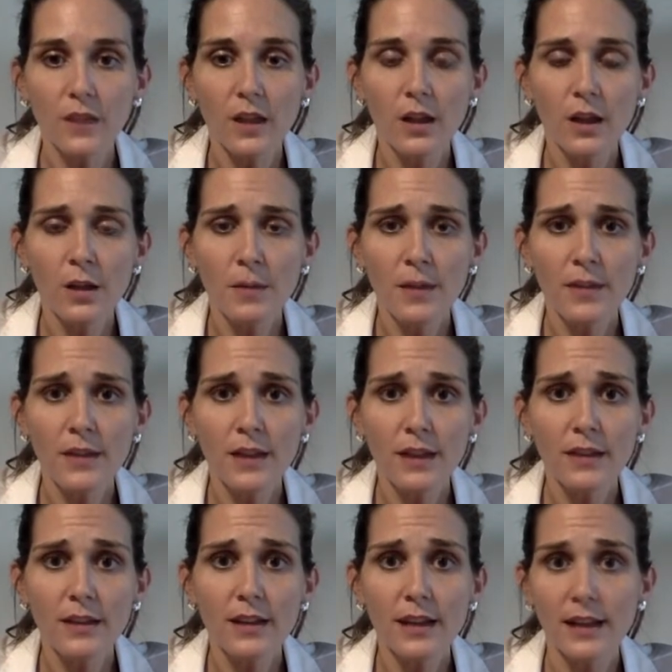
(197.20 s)
And
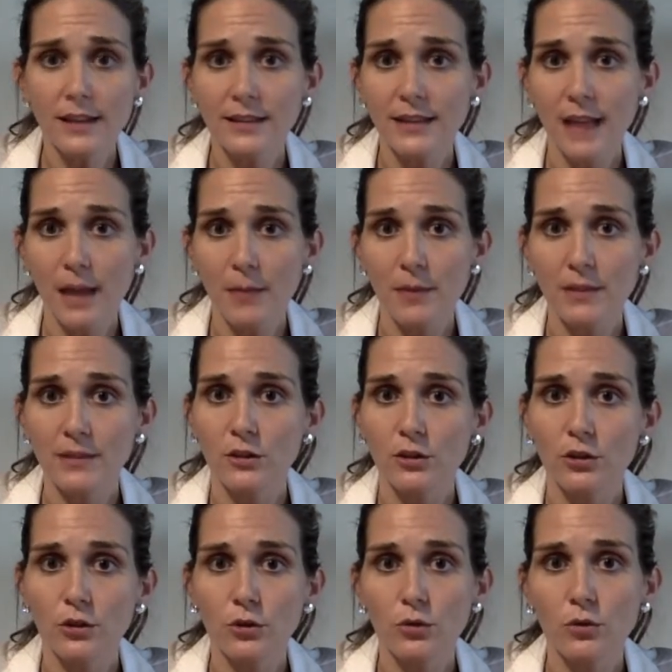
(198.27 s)
then the next type that's a
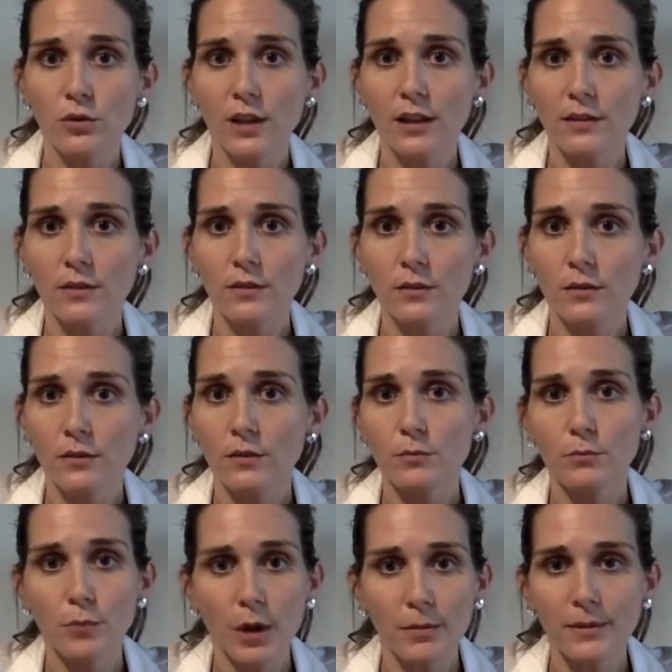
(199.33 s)
little,
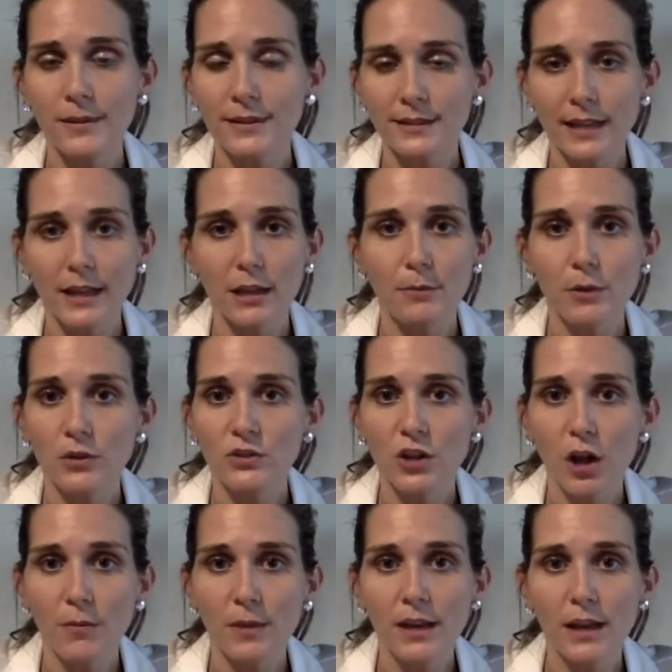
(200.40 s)
probably the second most
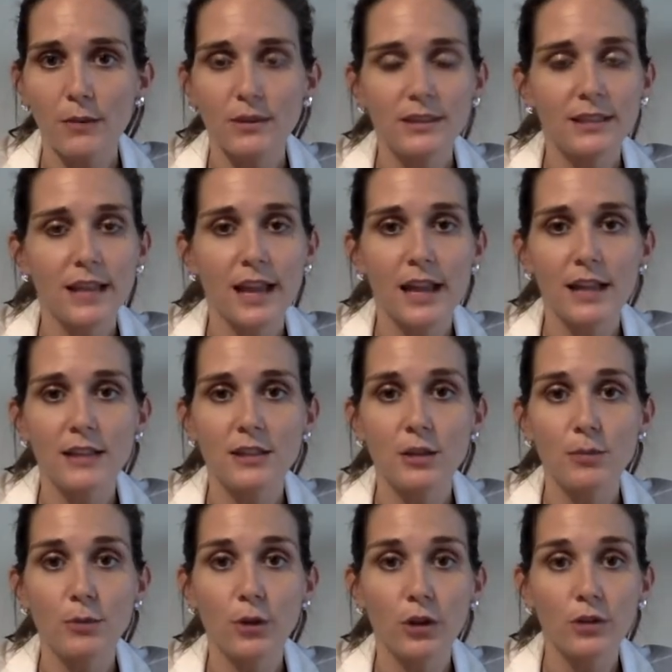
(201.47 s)
common, I would say, is the
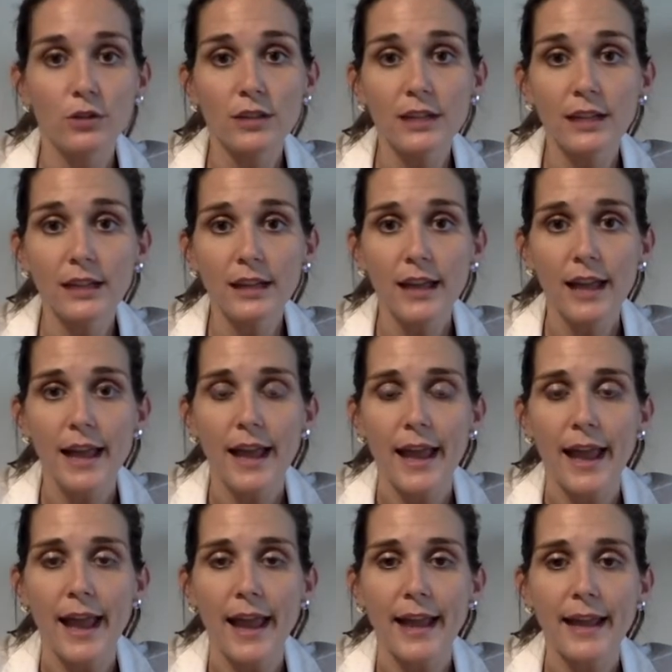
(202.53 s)
Prolene.
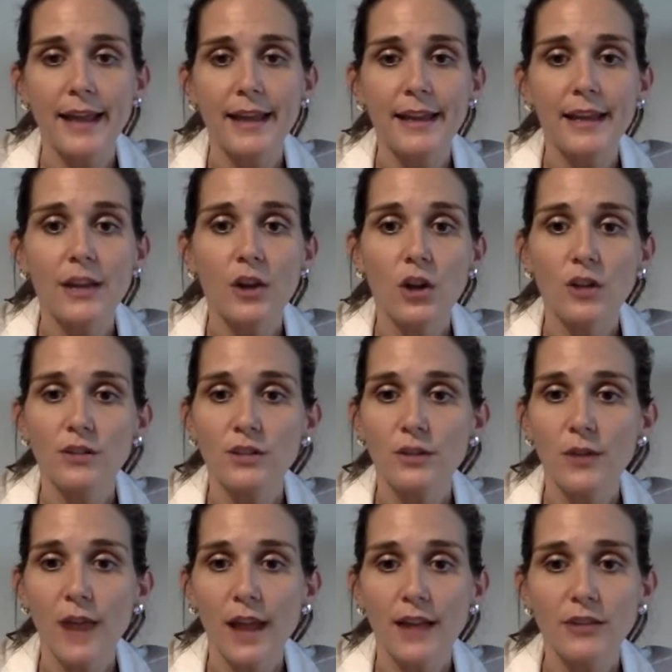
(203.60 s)
And it also
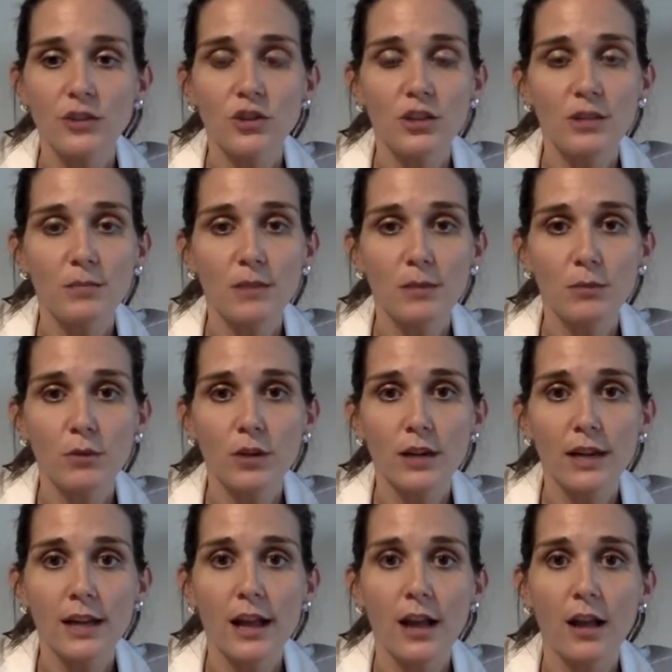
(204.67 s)
has good
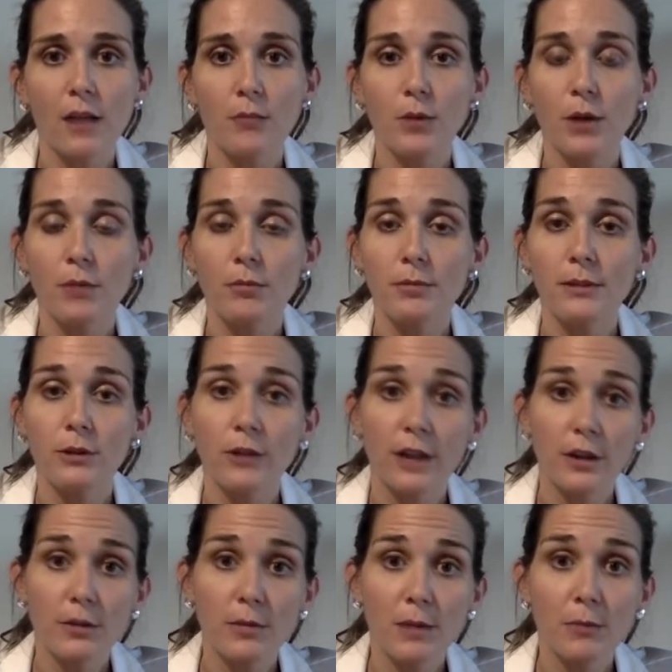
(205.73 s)
memory, probably
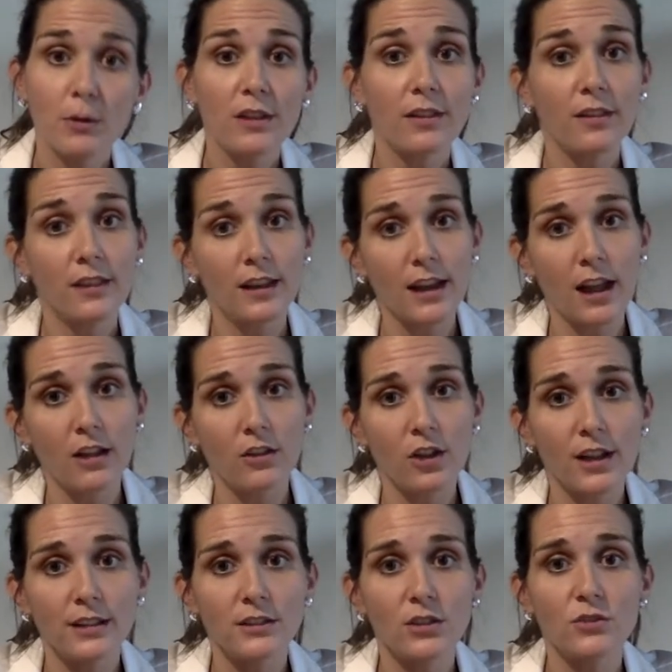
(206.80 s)
greater memory than the
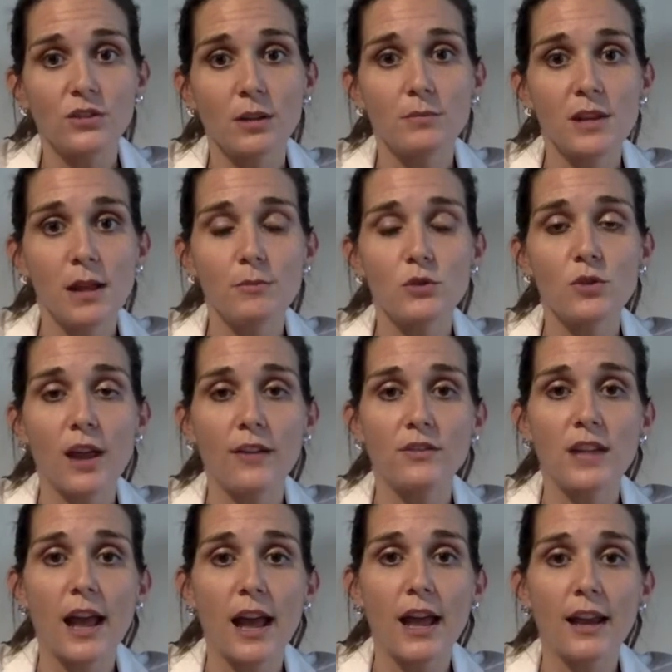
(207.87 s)
Nylon, so sometimes you have
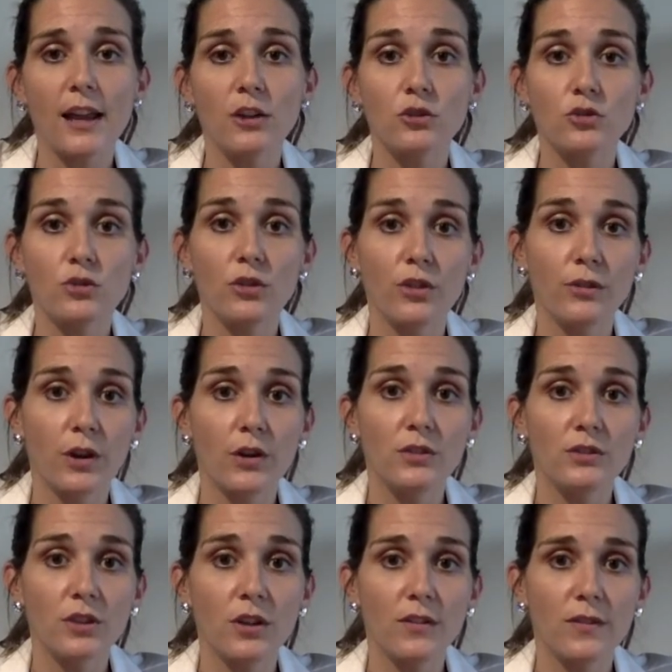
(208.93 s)
to add extra throws
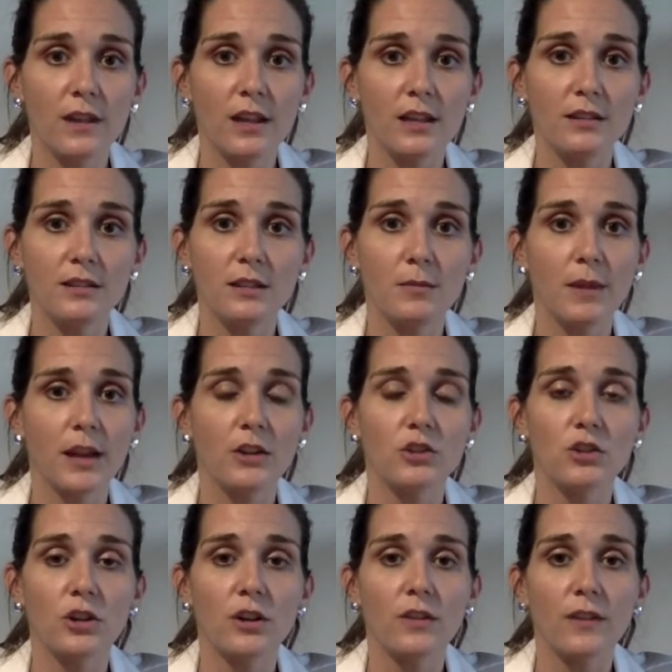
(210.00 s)
on these to make
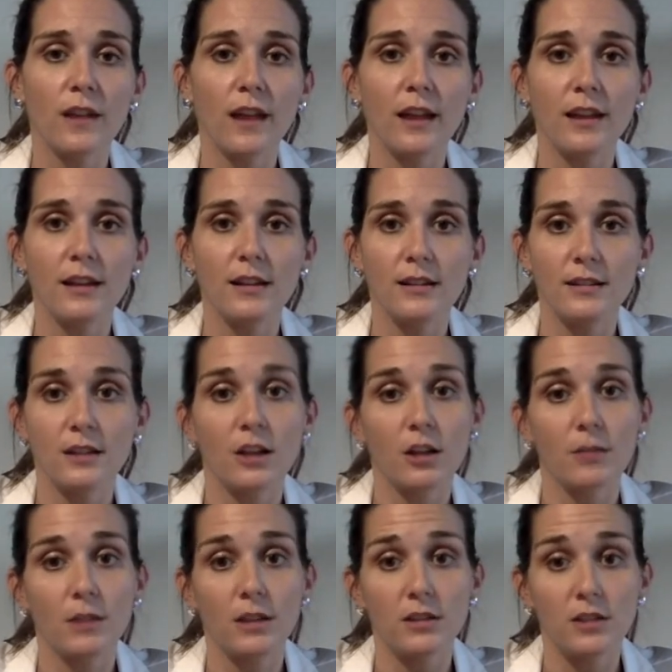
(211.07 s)
sure that it doesn't
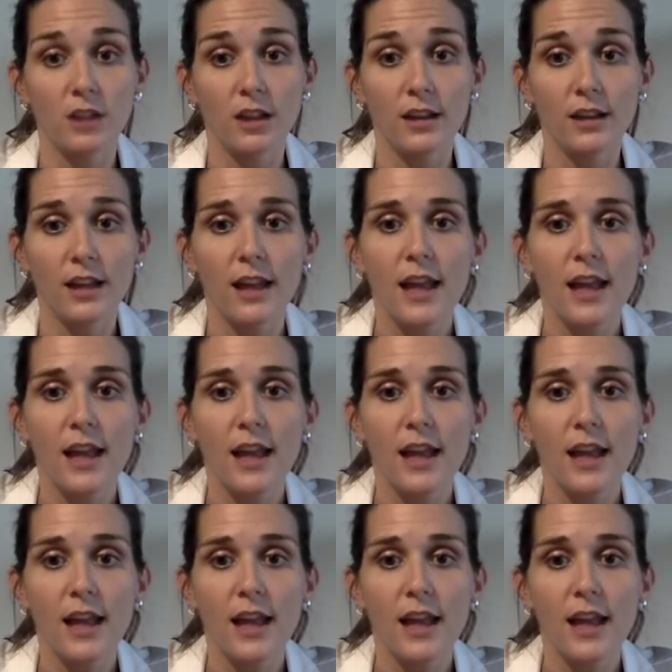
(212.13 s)
come undone.